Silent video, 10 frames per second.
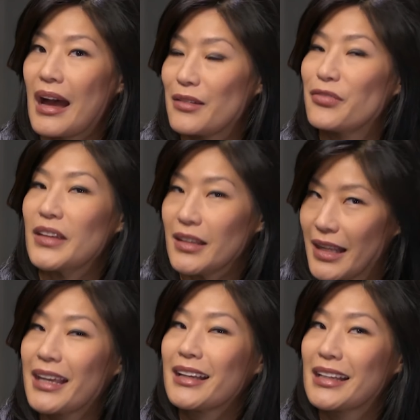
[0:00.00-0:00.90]
I feel
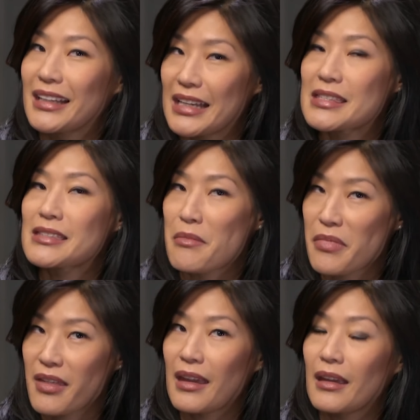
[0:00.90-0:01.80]
like it's
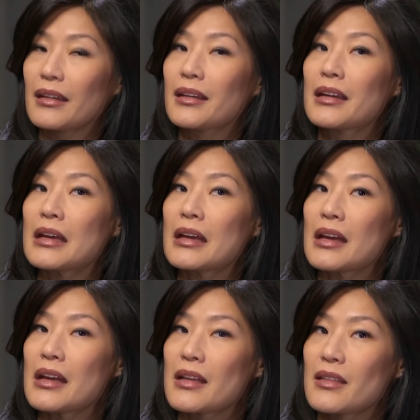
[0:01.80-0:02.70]
something
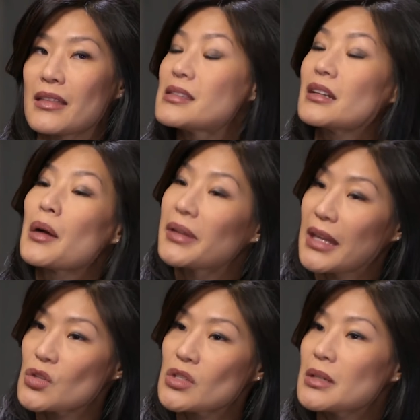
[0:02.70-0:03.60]
that's an
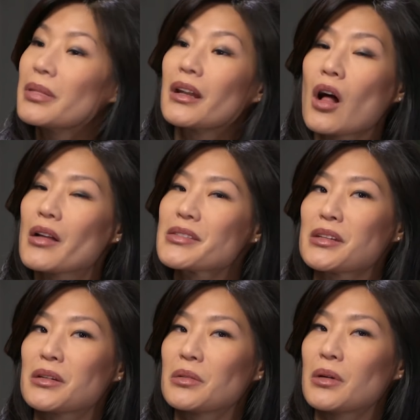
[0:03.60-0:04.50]
obligation, but
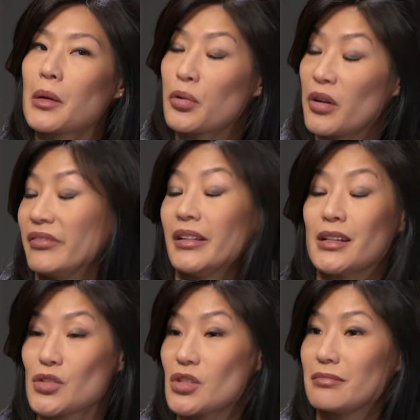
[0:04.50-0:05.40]
also a
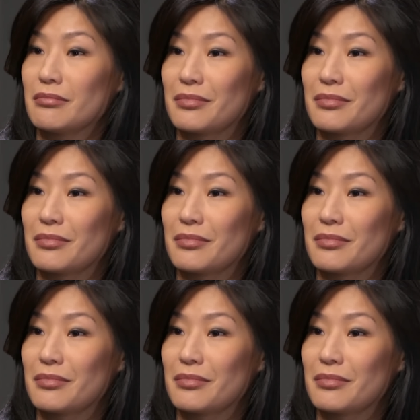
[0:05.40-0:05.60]
privilege.